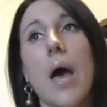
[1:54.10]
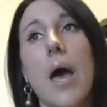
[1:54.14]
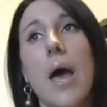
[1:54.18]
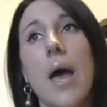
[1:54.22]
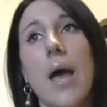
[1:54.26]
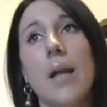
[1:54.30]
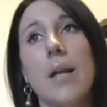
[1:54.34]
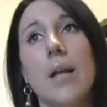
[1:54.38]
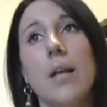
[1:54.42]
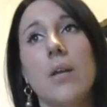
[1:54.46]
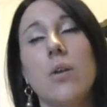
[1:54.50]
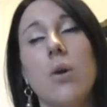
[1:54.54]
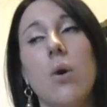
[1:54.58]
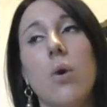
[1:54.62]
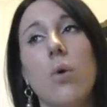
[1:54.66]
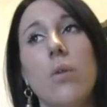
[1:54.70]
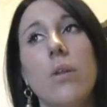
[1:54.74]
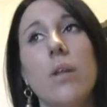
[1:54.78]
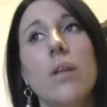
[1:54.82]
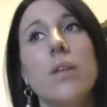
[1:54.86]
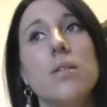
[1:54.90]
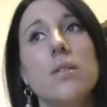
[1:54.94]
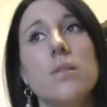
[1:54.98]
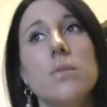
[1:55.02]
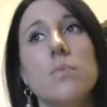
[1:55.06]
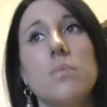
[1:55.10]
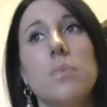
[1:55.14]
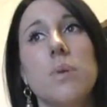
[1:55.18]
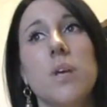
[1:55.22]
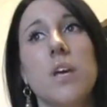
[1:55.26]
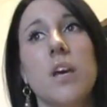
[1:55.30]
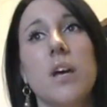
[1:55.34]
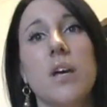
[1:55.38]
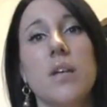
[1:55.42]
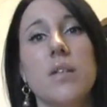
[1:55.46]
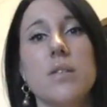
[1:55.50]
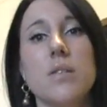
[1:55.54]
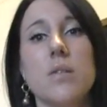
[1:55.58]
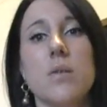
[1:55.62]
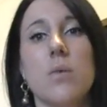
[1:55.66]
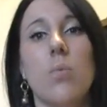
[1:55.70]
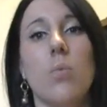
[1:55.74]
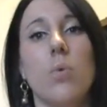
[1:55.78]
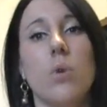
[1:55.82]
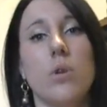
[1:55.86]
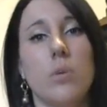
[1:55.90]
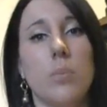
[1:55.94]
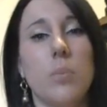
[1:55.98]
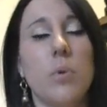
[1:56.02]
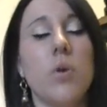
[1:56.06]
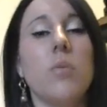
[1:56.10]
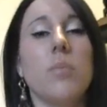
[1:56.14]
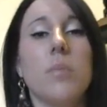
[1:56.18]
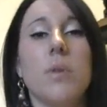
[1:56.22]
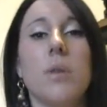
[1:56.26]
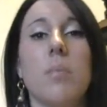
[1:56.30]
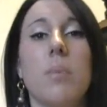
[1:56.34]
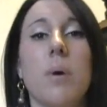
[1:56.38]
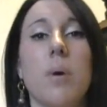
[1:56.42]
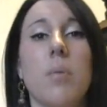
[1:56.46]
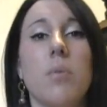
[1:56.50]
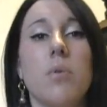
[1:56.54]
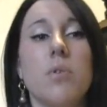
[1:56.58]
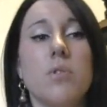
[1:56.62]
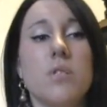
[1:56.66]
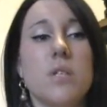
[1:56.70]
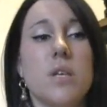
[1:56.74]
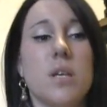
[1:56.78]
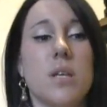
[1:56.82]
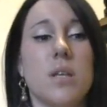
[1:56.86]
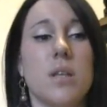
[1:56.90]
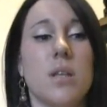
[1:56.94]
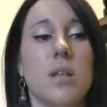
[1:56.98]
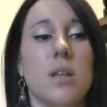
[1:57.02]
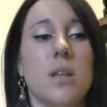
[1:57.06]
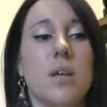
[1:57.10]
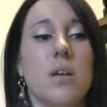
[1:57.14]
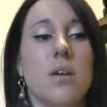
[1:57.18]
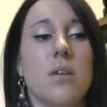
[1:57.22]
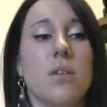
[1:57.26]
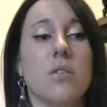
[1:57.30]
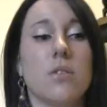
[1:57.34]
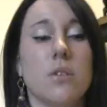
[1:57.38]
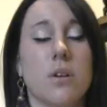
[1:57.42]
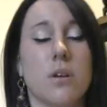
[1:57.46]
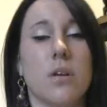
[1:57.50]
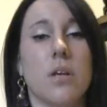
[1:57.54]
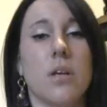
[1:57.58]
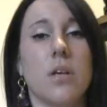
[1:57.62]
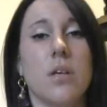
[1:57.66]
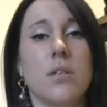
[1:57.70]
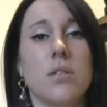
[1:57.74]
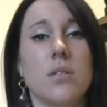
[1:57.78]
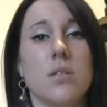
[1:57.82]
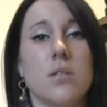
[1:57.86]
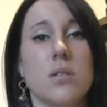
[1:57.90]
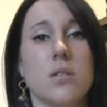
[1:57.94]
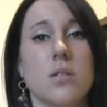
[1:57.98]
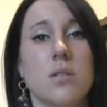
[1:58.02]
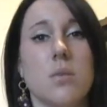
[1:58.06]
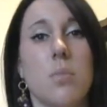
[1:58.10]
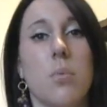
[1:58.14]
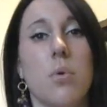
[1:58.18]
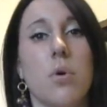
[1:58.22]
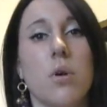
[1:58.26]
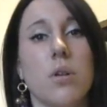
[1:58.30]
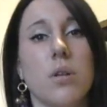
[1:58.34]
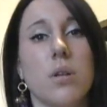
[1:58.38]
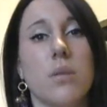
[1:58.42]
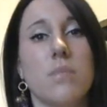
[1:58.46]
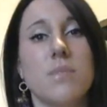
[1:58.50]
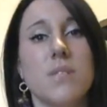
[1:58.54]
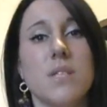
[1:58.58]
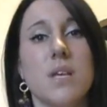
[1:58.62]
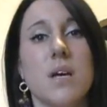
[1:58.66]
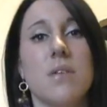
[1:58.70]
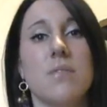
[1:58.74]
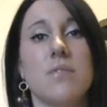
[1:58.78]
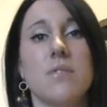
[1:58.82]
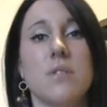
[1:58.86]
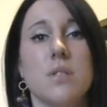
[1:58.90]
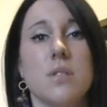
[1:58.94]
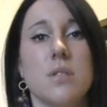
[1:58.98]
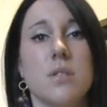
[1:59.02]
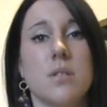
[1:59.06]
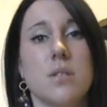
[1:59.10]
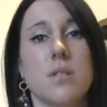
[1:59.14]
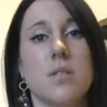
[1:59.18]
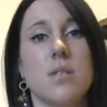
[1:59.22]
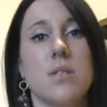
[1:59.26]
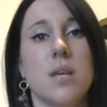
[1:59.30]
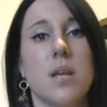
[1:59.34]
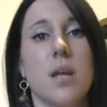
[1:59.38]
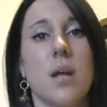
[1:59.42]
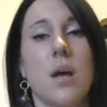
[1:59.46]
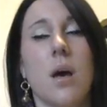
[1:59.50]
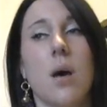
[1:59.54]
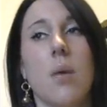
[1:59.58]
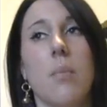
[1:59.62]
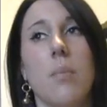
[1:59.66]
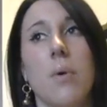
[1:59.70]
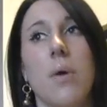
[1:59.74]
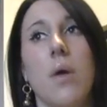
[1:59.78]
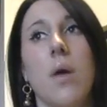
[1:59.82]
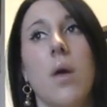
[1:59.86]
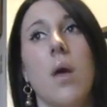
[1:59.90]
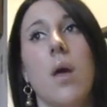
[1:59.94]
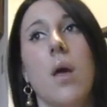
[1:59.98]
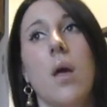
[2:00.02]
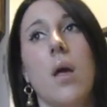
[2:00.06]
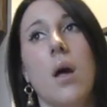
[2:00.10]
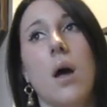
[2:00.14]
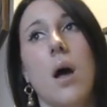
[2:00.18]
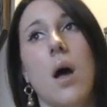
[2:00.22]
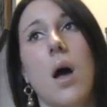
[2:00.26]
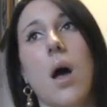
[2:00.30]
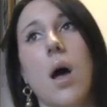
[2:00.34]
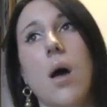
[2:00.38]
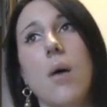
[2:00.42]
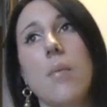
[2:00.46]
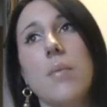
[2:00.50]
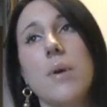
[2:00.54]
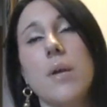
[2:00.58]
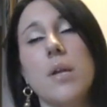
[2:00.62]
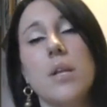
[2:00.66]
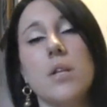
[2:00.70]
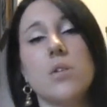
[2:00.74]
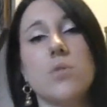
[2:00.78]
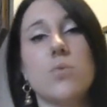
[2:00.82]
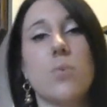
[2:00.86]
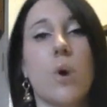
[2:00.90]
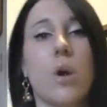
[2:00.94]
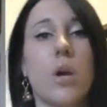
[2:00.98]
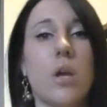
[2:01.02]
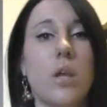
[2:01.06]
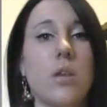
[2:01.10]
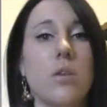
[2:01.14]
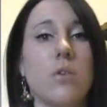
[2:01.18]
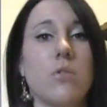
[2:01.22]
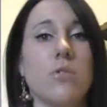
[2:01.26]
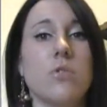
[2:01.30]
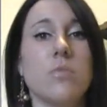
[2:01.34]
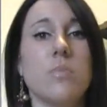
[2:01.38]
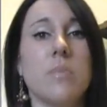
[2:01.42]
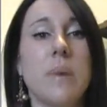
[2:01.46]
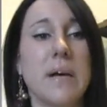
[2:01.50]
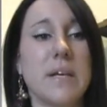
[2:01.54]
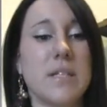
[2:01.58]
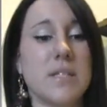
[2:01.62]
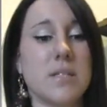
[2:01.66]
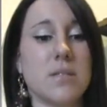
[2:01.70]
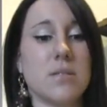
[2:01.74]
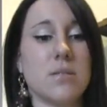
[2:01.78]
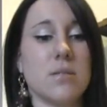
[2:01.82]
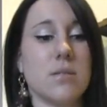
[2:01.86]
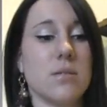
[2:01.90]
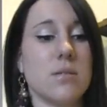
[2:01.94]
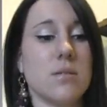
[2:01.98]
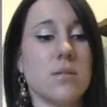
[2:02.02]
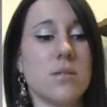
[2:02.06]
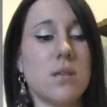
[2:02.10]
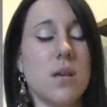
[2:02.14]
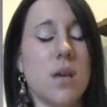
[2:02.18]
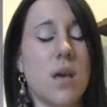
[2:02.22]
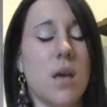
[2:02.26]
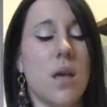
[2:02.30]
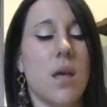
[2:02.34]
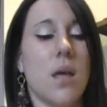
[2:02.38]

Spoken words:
And I know that's because when you put them in the bumbo seat that they're learning to support themselves and to sit up, and it's working those muscles.